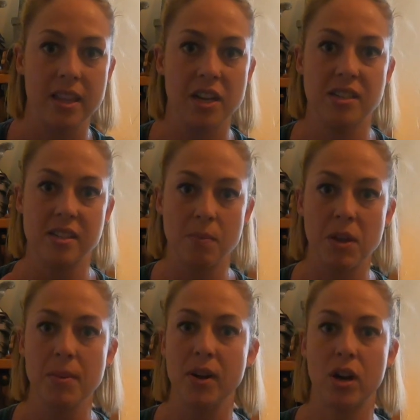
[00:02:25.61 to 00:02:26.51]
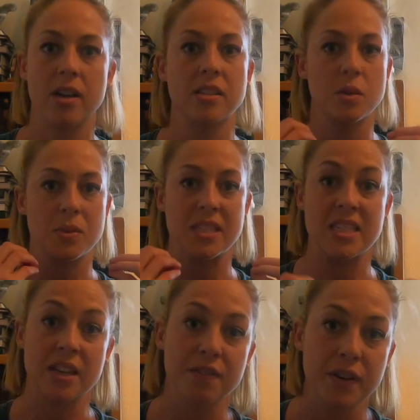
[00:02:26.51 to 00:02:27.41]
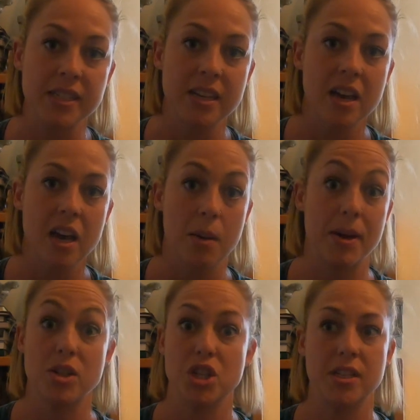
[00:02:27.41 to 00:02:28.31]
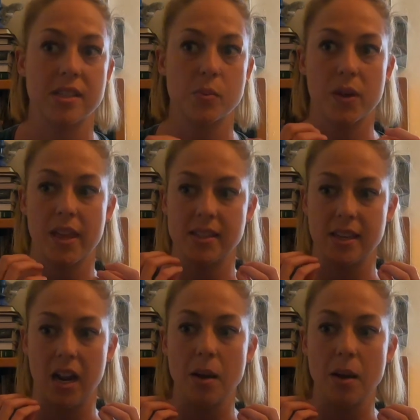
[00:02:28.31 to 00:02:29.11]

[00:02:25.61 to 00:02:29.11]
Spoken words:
There's something about Christ that was different about Jesus where they said,